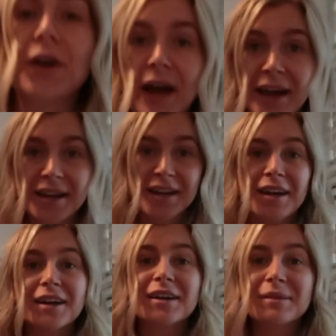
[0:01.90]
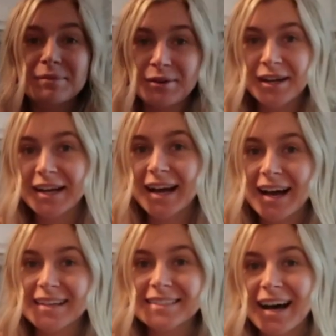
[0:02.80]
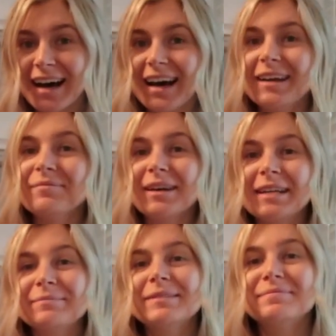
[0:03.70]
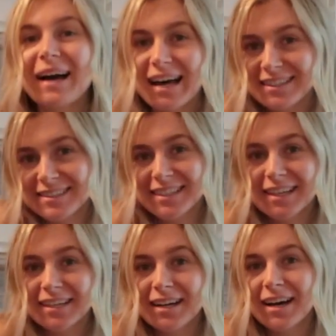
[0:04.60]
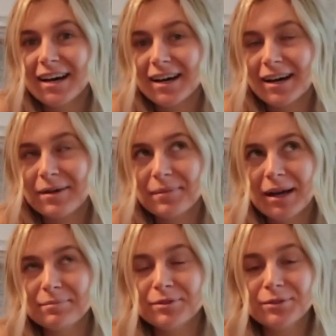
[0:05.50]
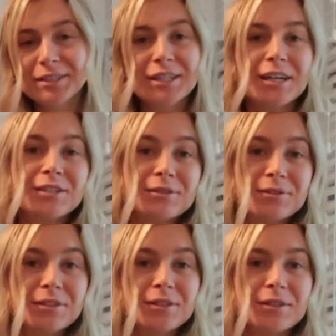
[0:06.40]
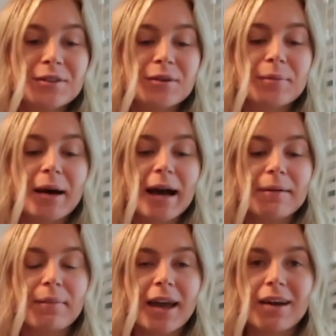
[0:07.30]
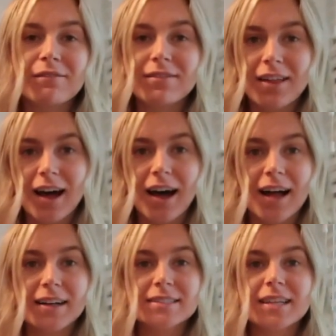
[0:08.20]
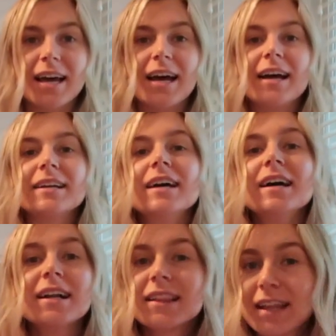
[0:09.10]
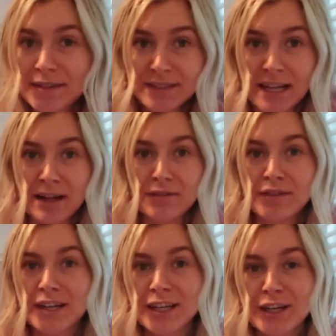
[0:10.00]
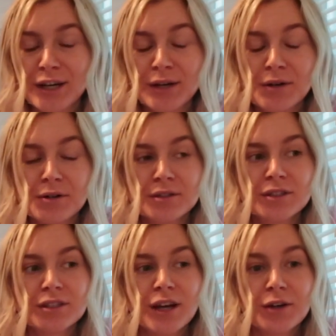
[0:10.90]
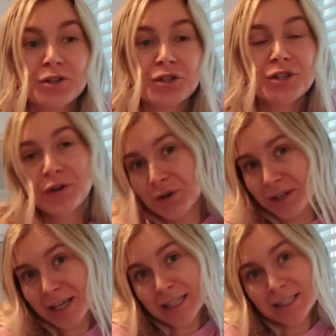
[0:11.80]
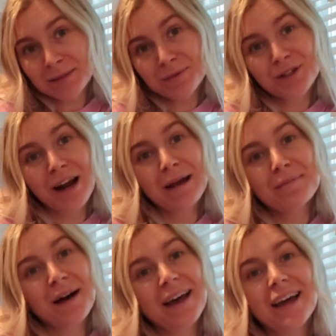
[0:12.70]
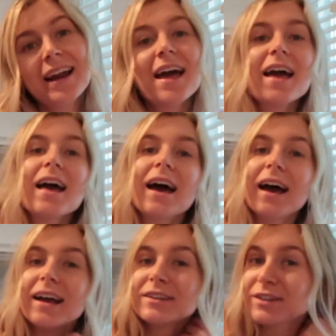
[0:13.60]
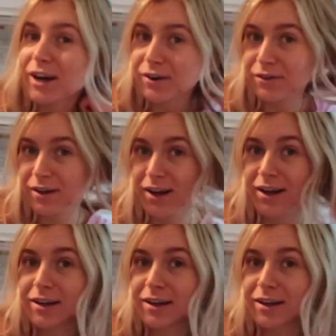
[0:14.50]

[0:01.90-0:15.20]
Okay, good morning guys. Hi, my name's Madison. I'm new here on YouTube. I make vlogs and lifestyle videos, so you should totally hit the subscribe button and, you know,